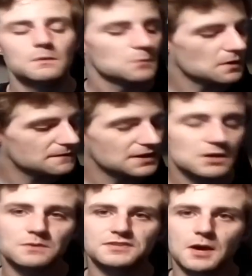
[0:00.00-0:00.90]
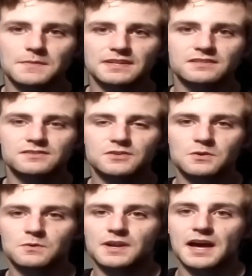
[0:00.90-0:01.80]
More videos coming
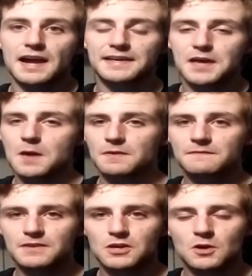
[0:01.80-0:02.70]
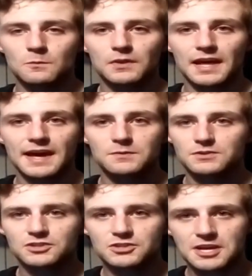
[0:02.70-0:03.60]
soon. I got a gaming video planned
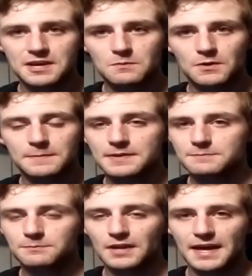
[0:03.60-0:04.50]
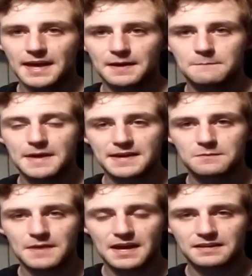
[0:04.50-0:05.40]
with She. We're going to be playing a
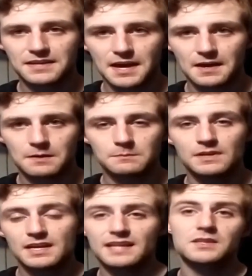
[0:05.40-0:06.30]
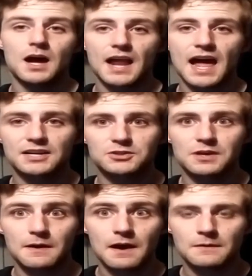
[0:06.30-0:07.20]
Mega Man game. Not
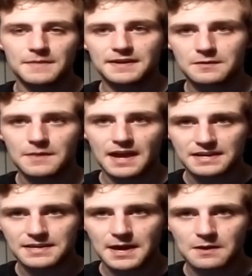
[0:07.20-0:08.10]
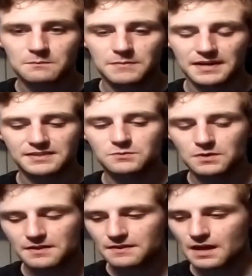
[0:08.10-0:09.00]
actually a Mega Man game, but it's
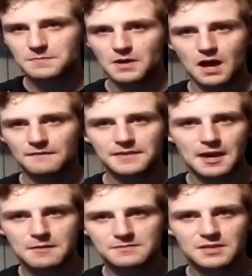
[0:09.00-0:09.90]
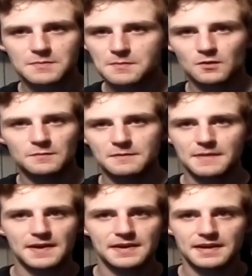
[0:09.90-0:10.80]
one of the spin-off games that people have been
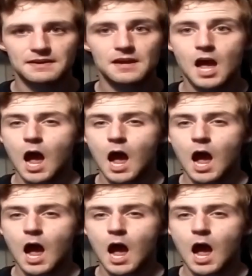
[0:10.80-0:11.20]
making.